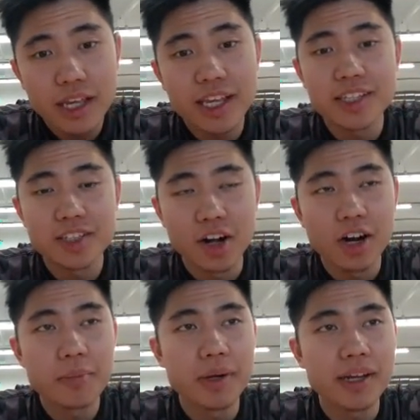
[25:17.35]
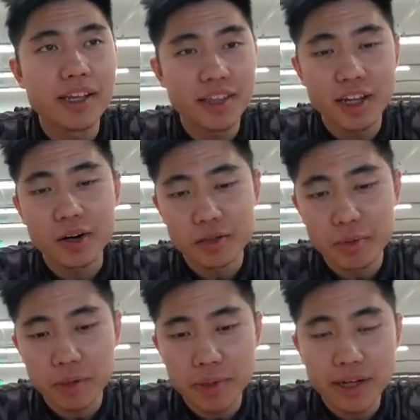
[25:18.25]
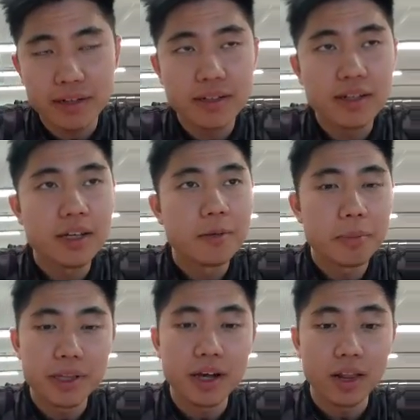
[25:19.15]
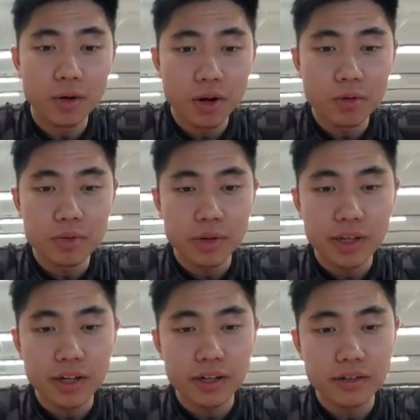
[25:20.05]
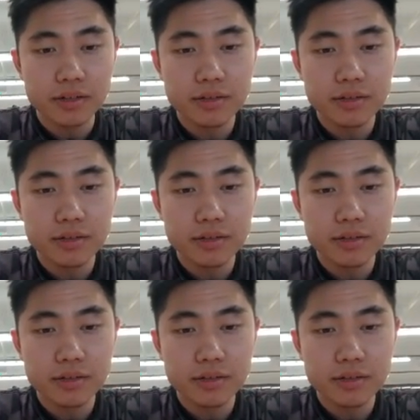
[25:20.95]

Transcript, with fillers: He's sorry, but he thought it was pretty bad. But the other one was really good.